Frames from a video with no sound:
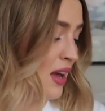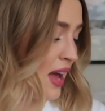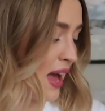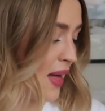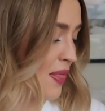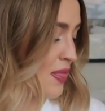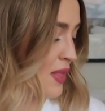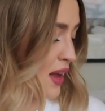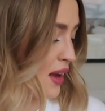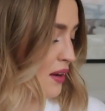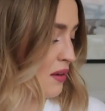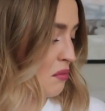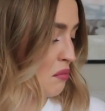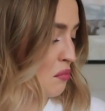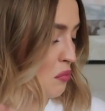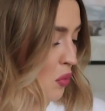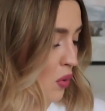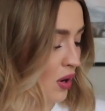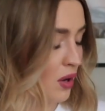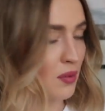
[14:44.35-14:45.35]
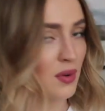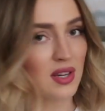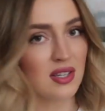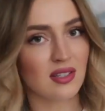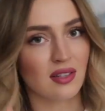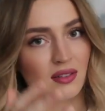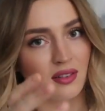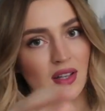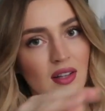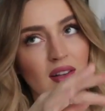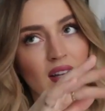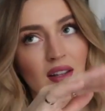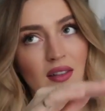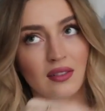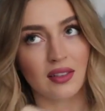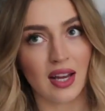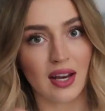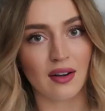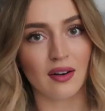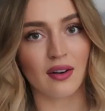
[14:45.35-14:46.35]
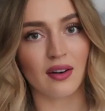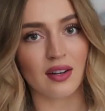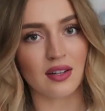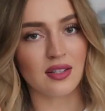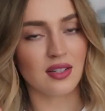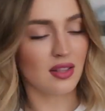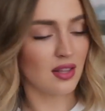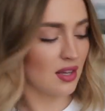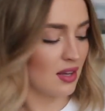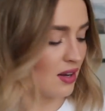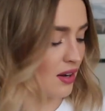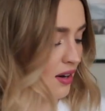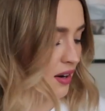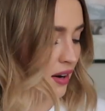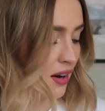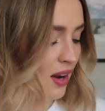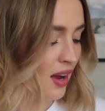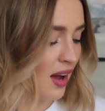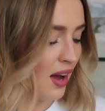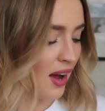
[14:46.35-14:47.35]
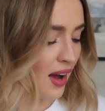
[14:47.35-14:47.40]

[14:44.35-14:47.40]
And then more recently, like later into the year,